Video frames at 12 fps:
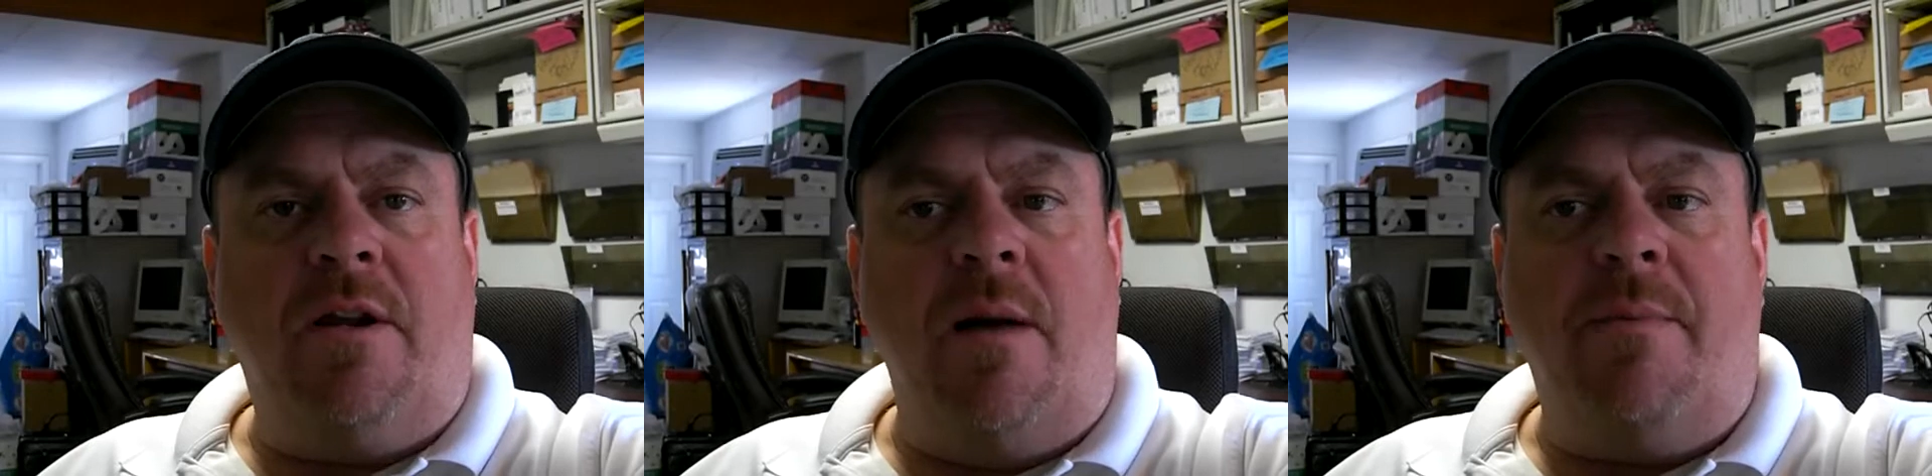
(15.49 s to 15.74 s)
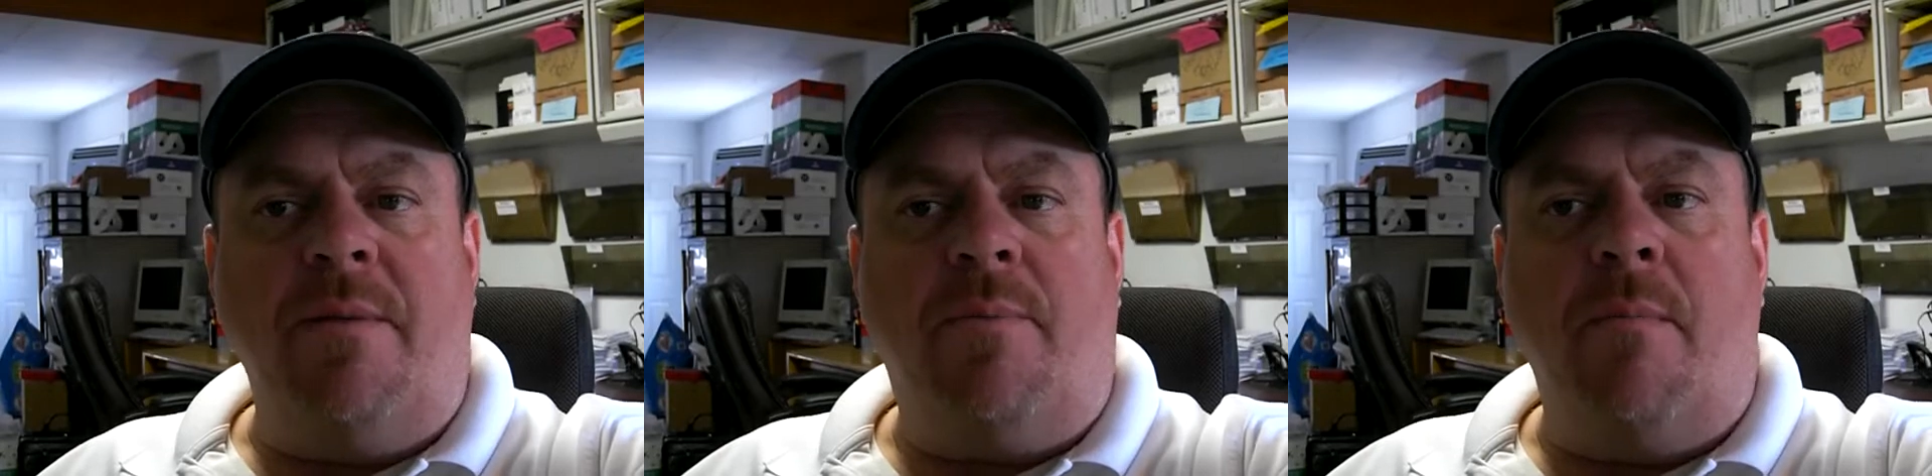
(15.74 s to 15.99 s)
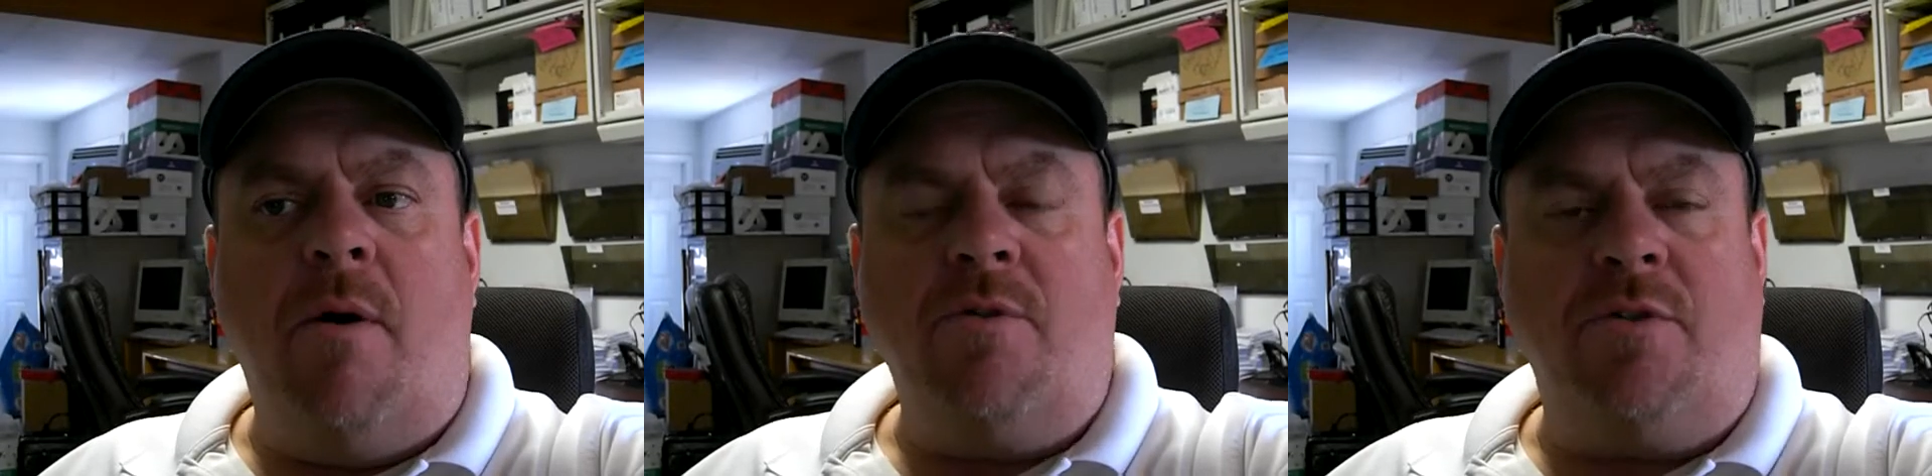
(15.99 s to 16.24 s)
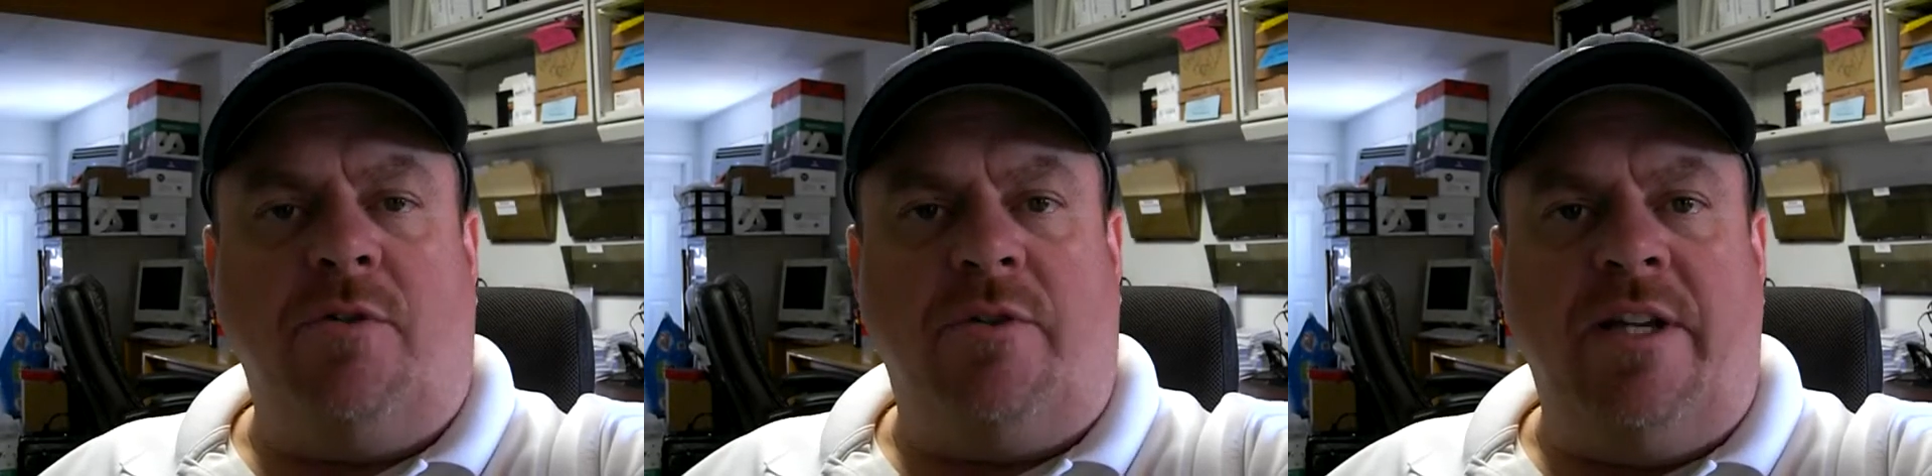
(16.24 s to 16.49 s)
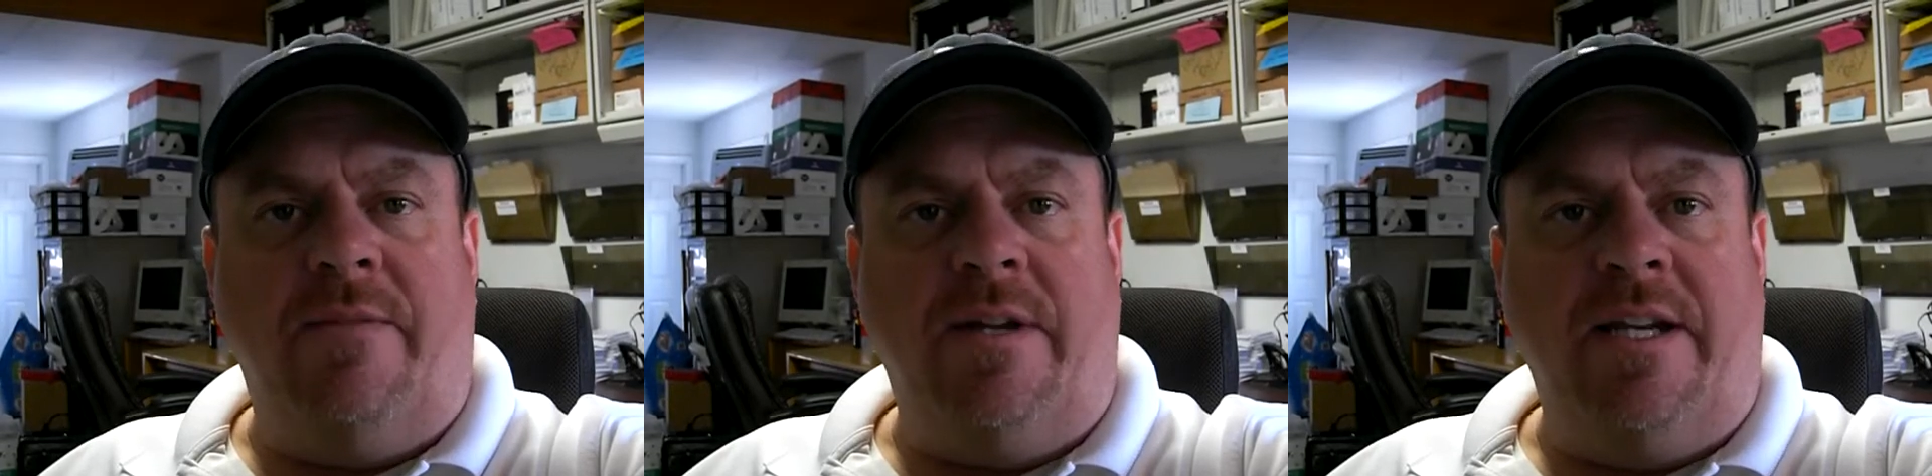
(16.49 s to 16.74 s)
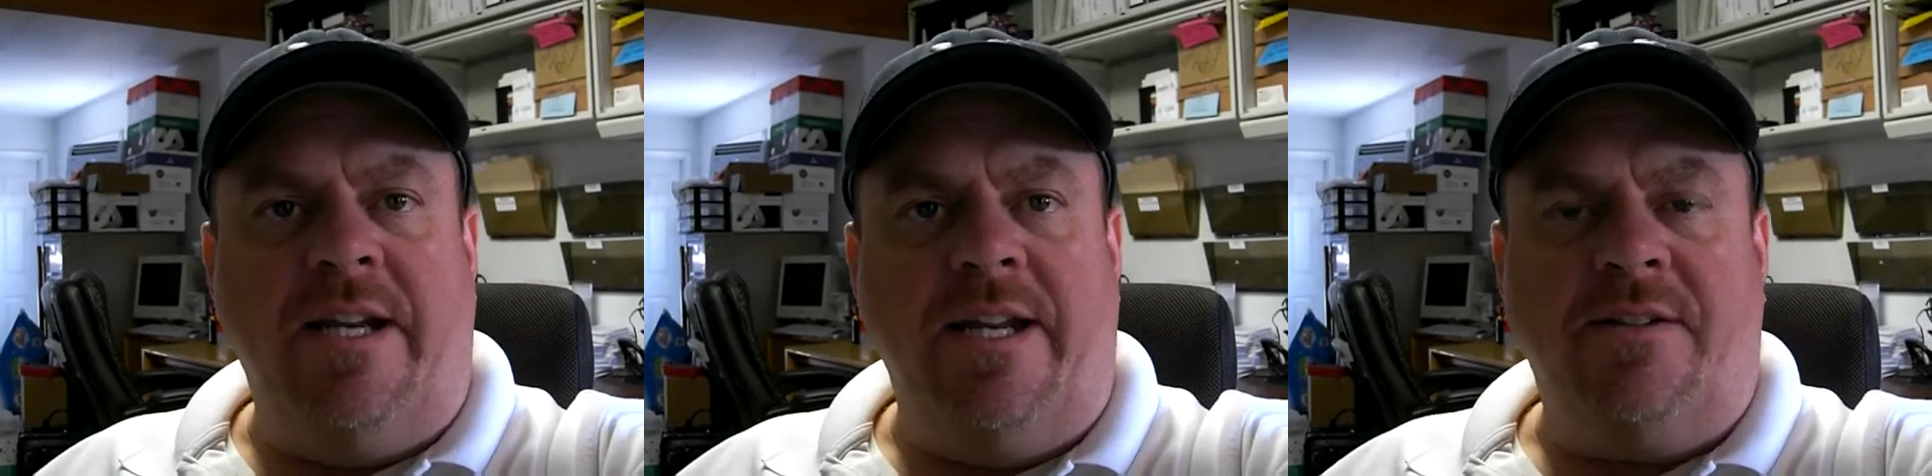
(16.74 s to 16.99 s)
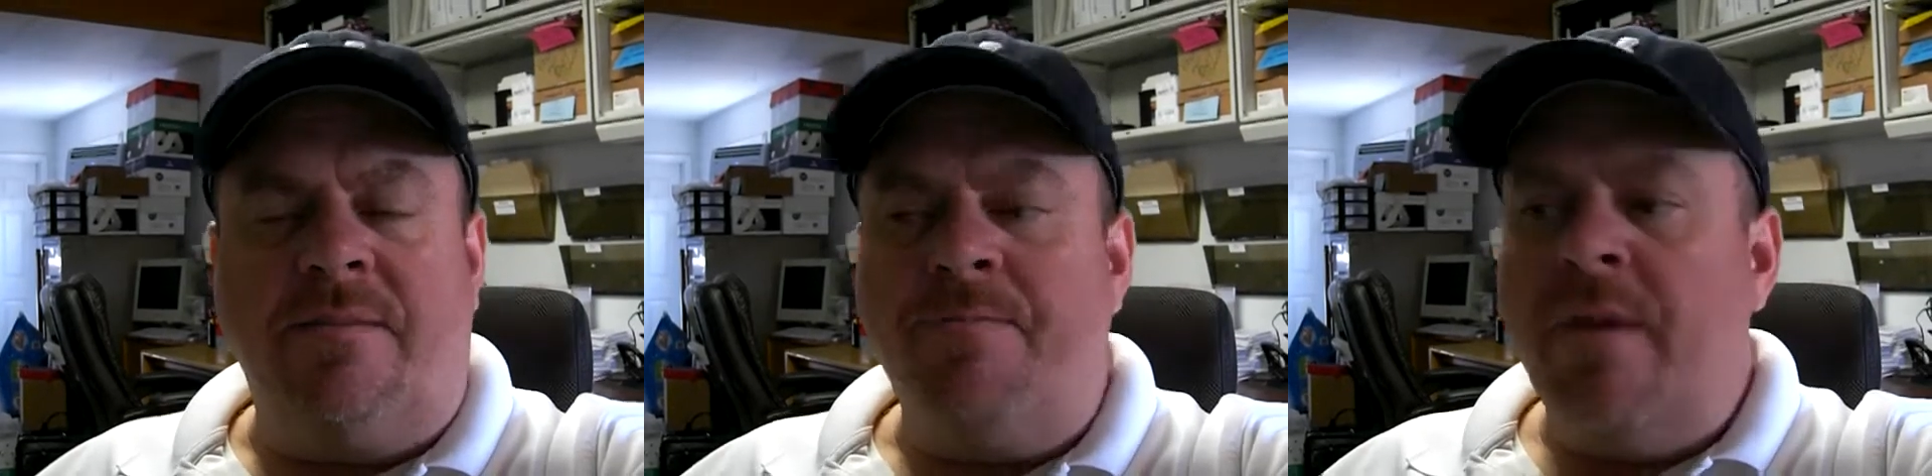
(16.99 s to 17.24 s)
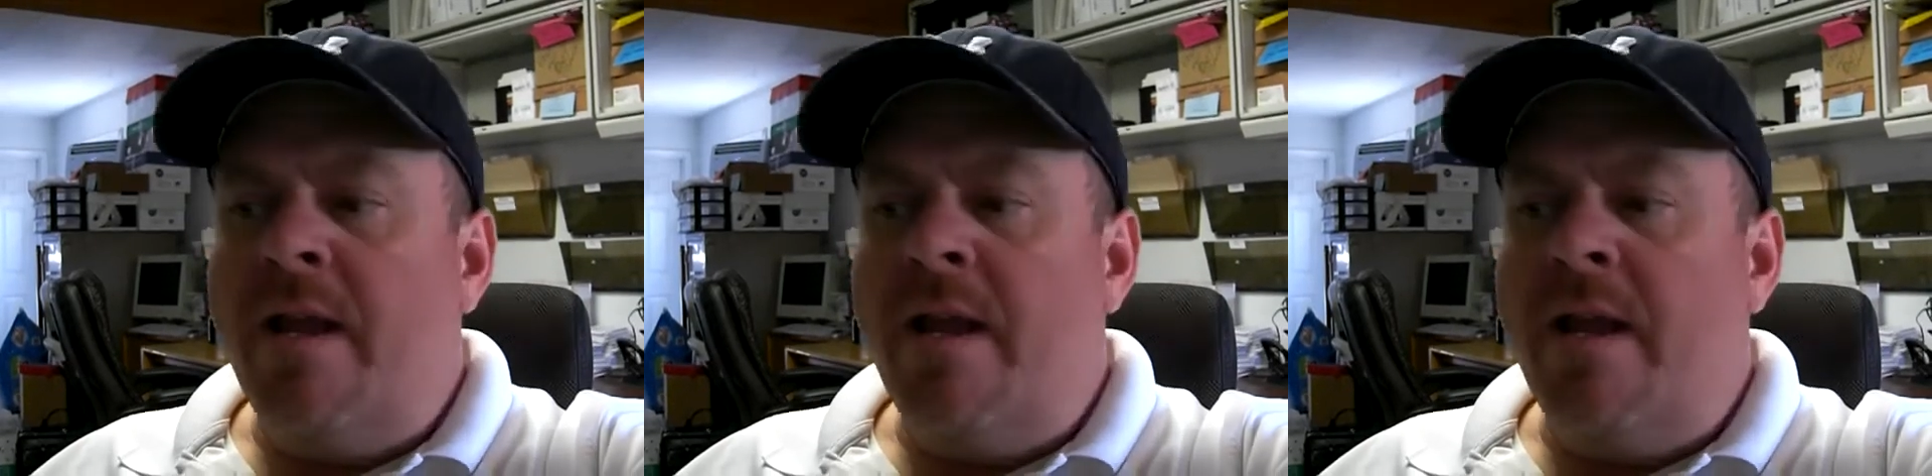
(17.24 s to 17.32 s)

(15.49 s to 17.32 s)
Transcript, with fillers: company promotional DVDs.